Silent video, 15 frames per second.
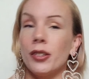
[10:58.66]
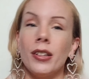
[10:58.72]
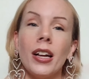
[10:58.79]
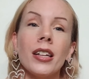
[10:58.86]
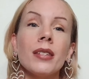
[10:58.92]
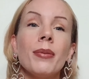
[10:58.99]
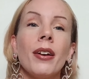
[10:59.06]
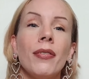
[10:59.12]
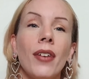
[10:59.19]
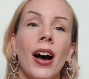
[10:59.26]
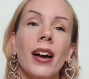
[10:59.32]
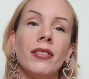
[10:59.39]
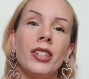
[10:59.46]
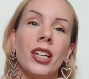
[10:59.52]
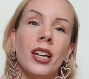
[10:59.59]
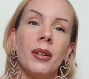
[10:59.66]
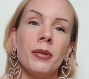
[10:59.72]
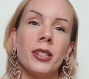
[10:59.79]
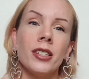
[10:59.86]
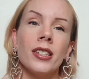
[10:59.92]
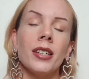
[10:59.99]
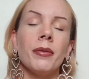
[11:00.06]
that's my 5
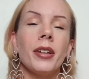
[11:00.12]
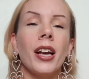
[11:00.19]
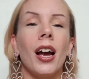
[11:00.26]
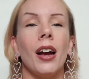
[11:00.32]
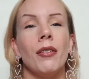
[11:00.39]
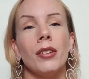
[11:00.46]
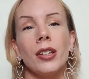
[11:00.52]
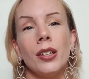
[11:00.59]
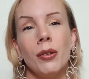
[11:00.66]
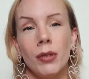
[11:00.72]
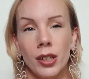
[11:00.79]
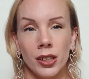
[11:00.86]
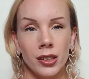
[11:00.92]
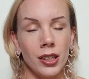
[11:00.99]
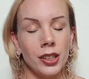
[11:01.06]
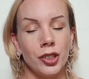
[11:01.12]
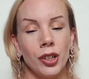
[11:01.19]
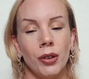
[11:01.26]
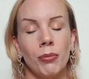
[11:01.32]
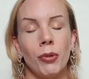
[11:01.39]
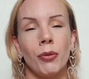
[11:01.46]
tips. And something I really want to touch on